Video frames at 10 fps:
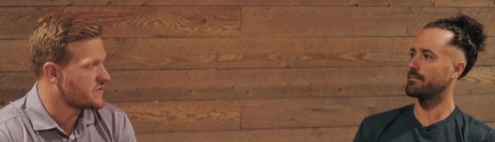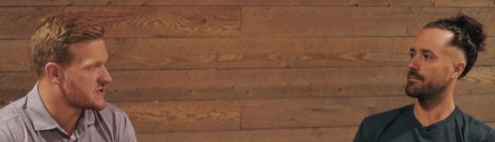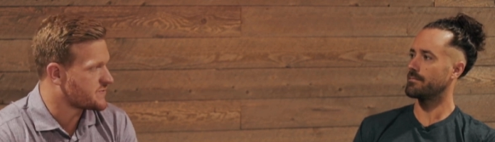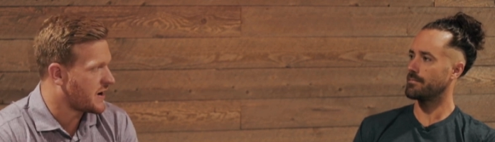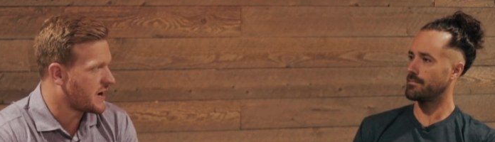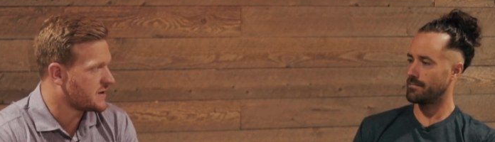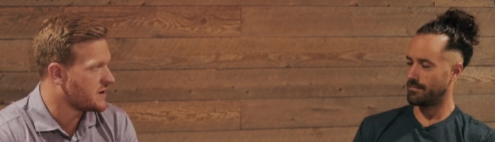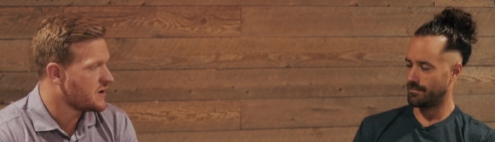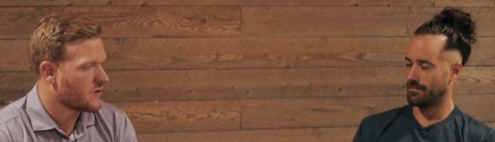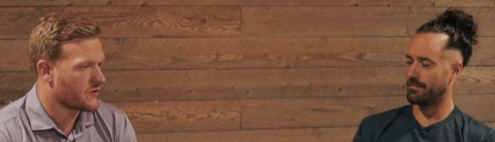Speaker 1: of the
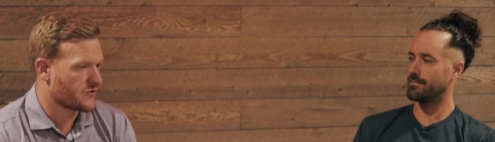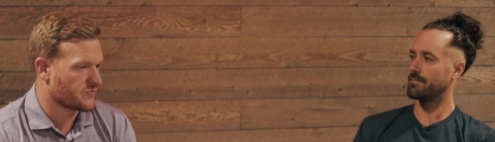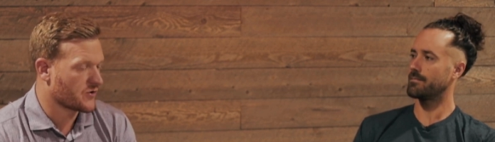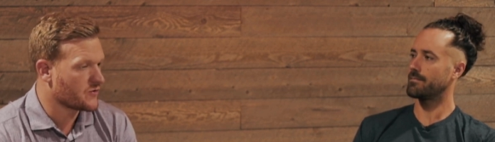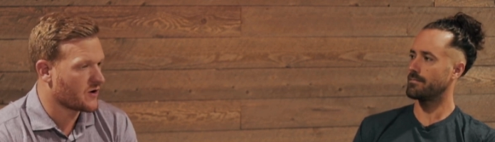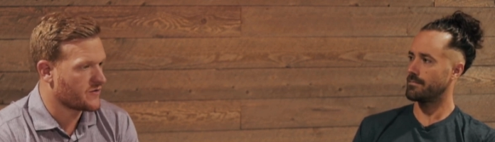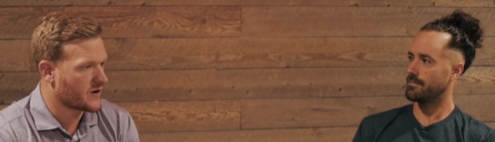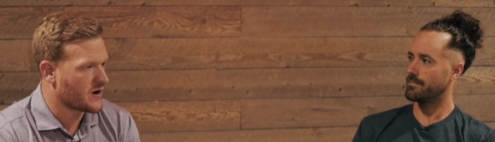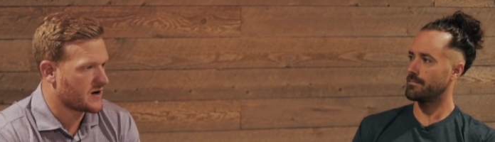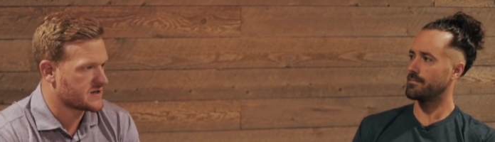spine or the root of
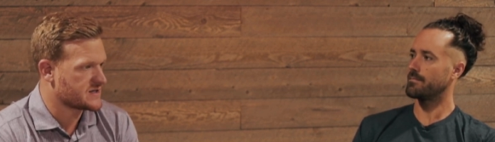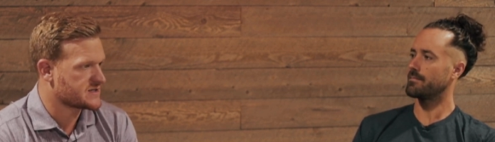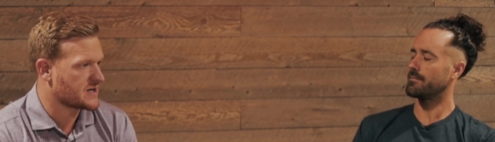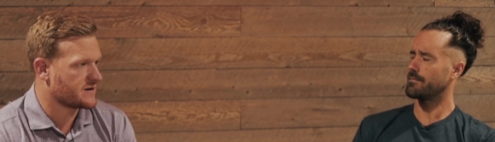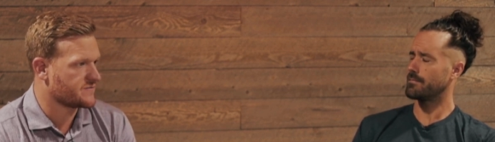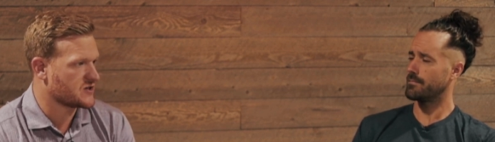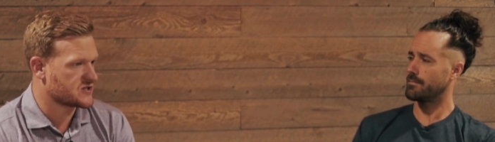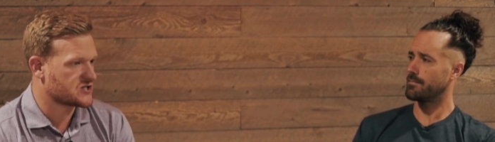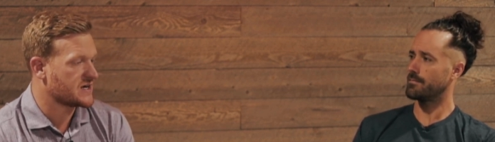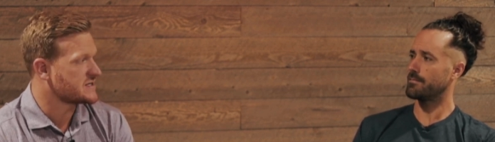the cause instead of
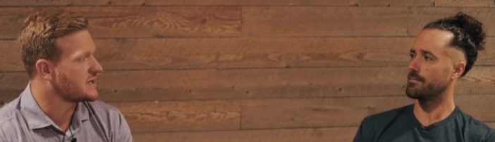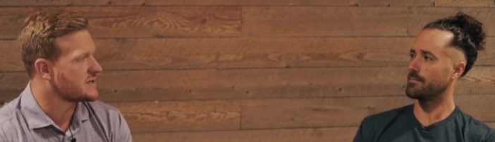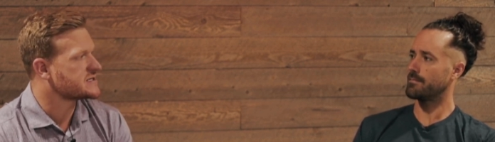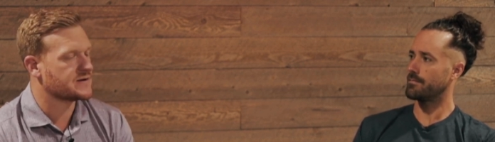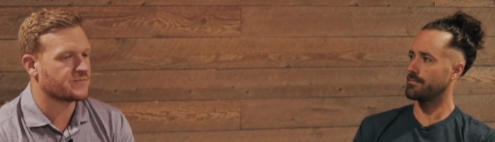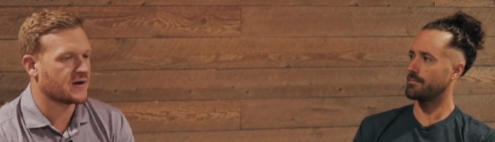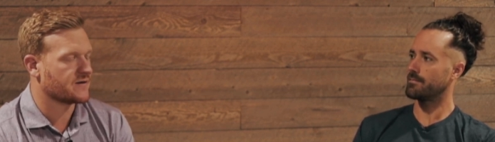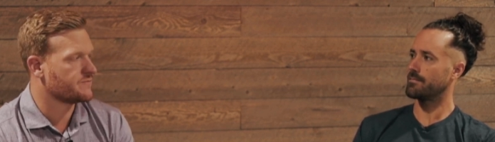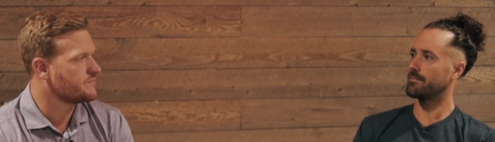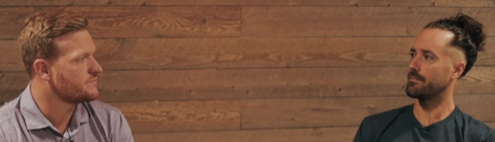just chasing a
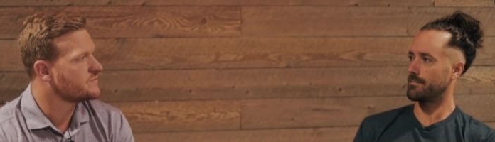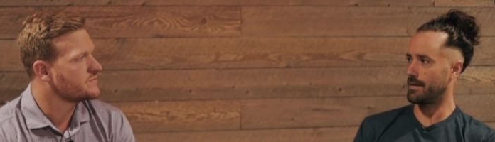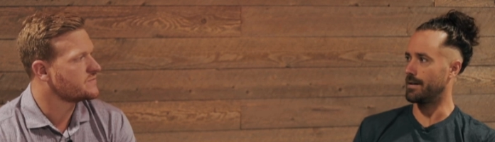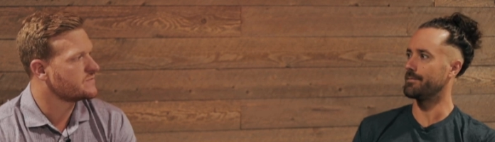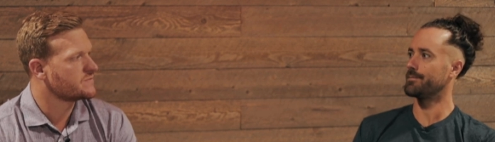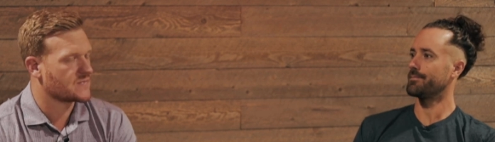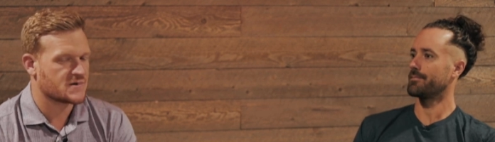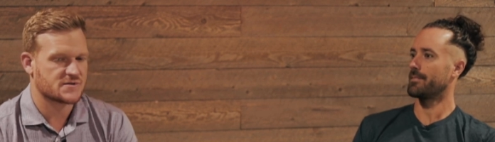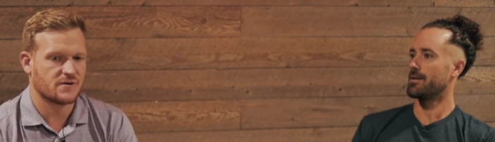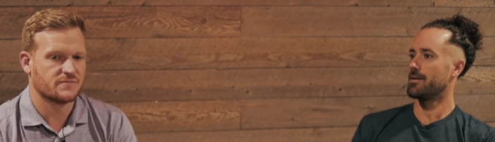symptom. Yeah.
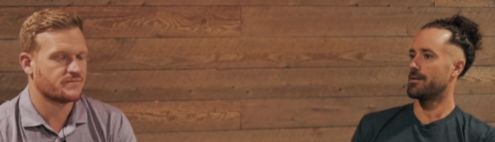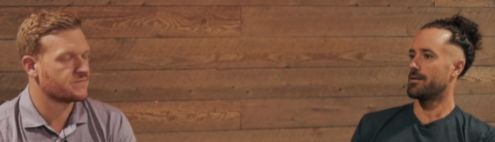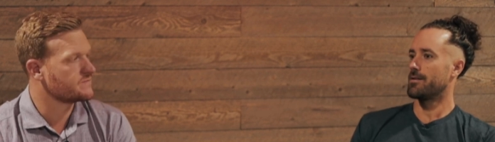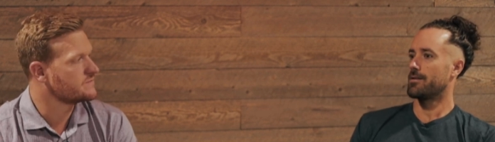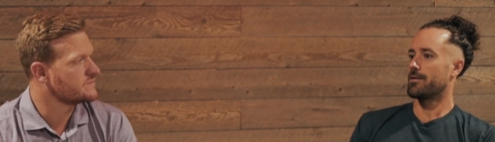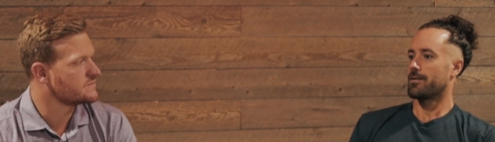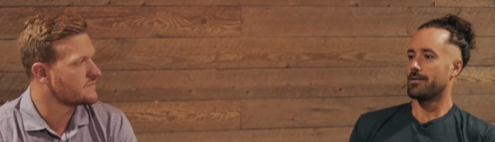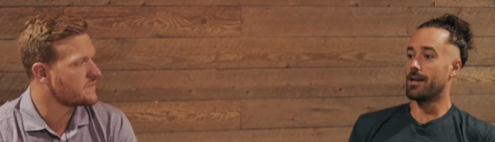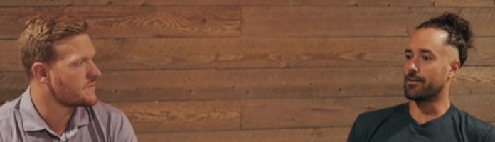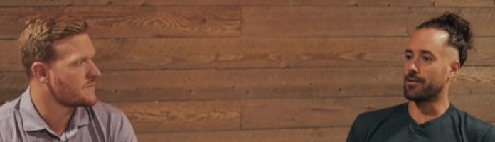So.
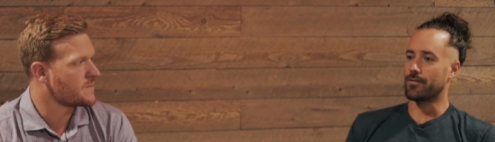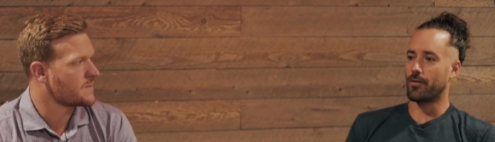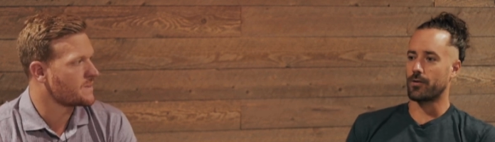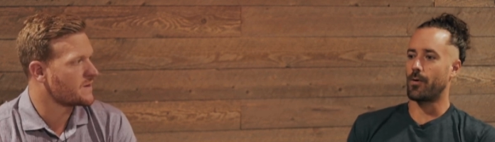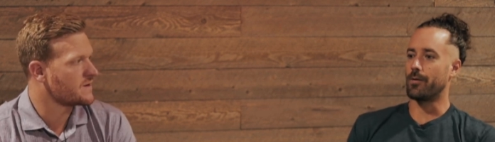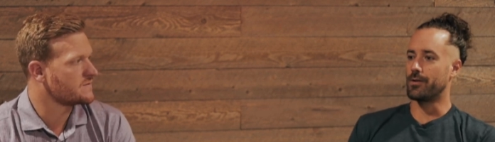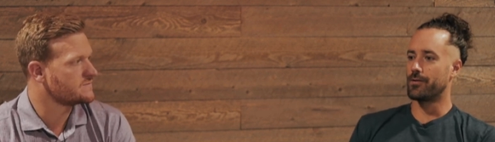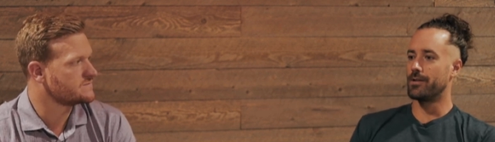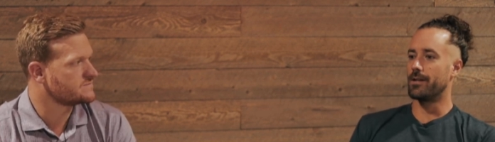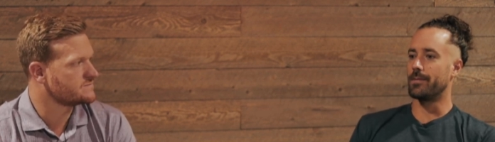
Speaker 2: Yeah, as far as what we
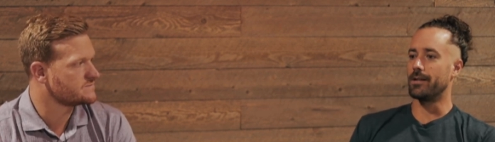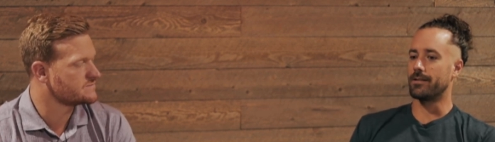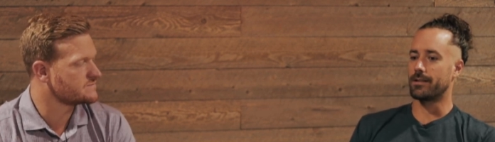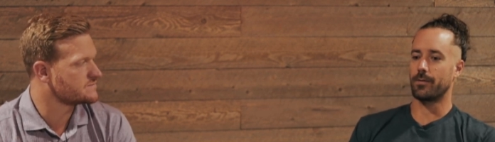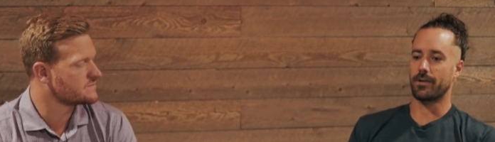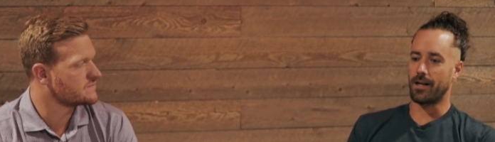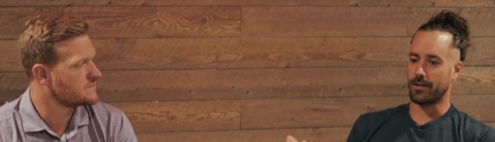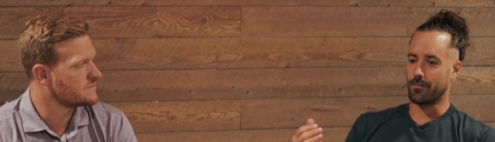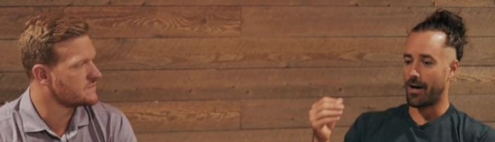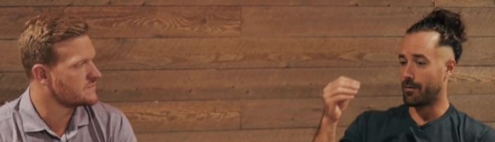treat, I mean, similar to
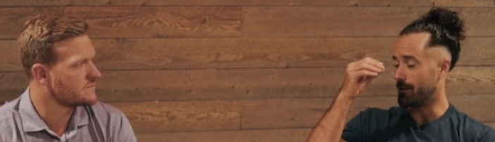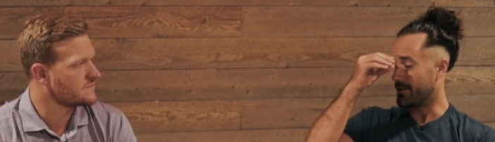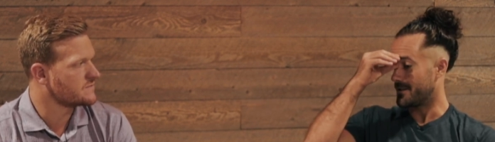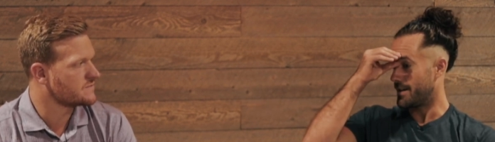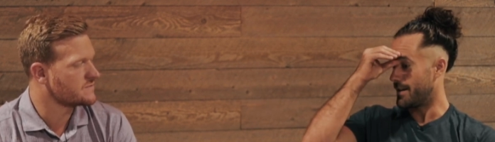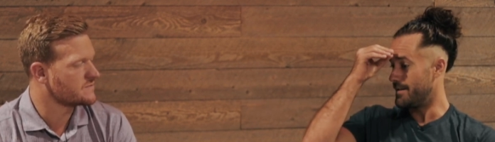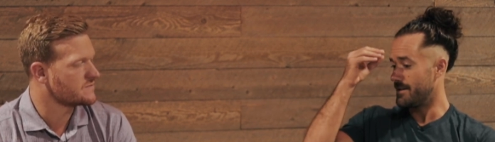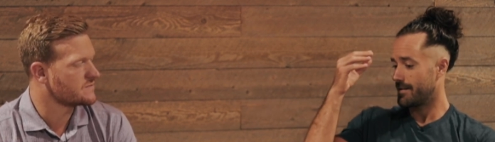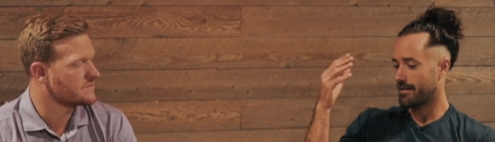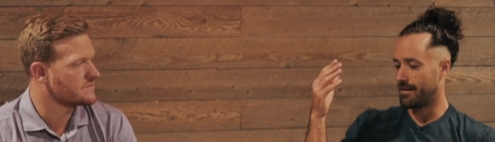Dr. Bryan, what he just
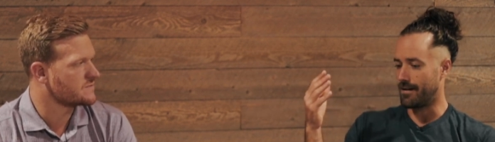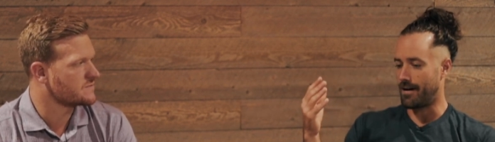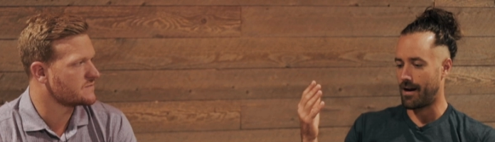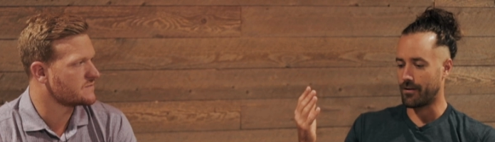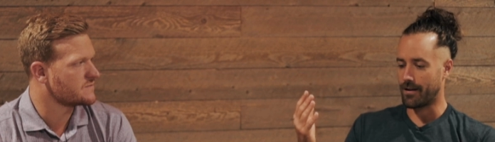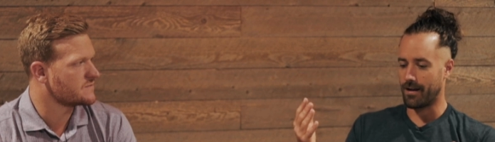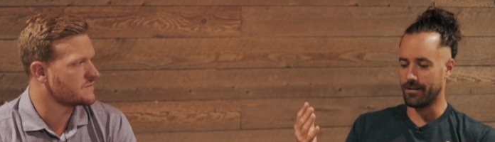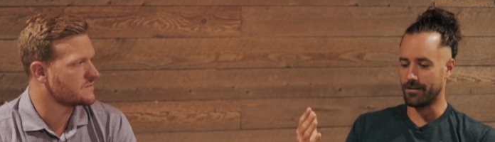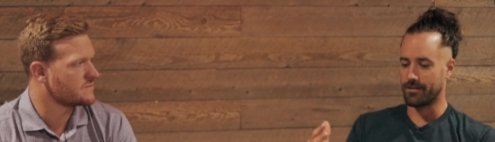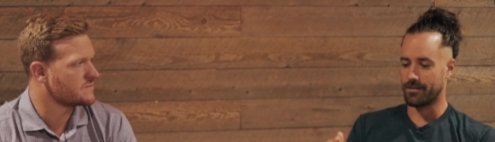said, I look at
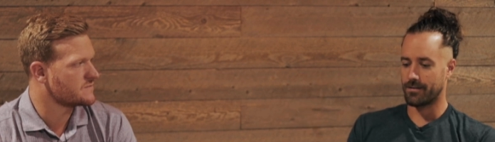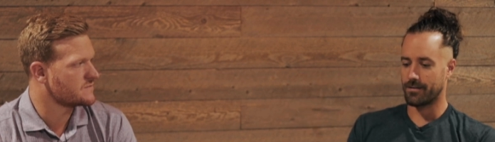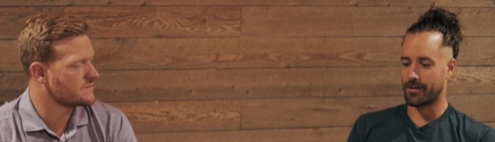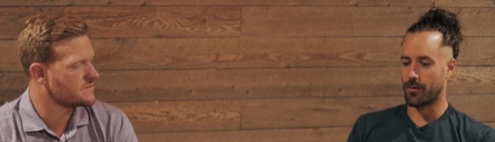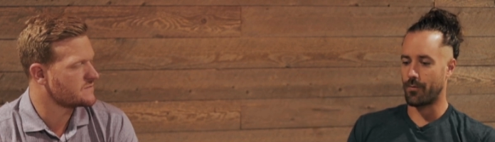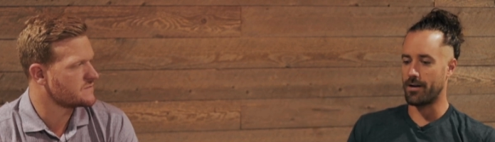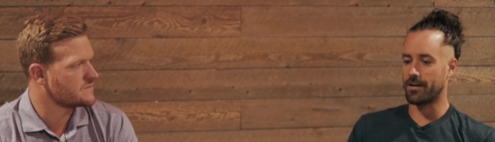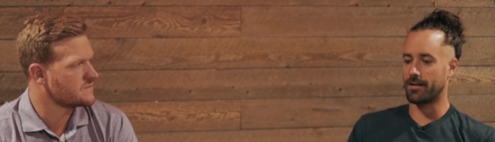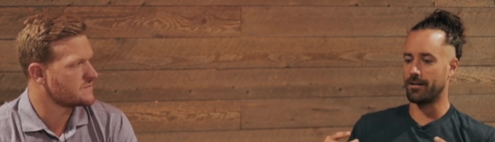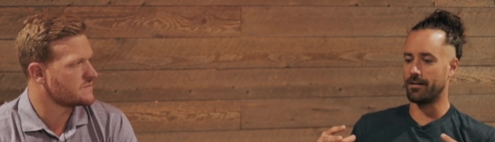it as
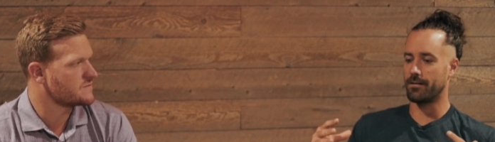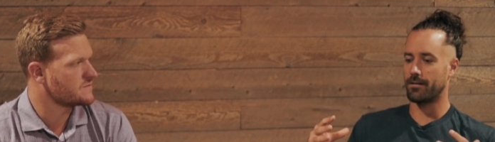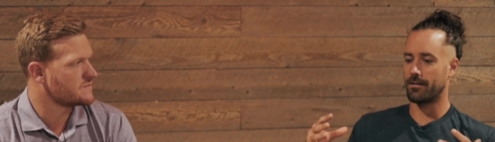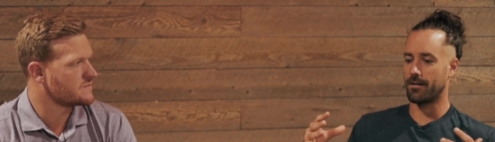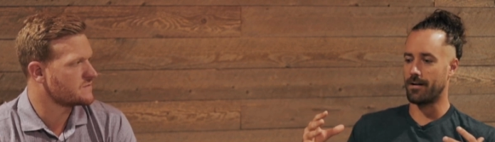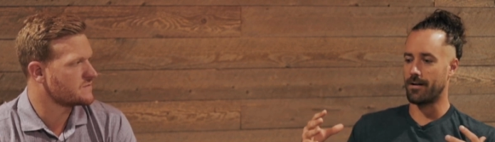chiropractic can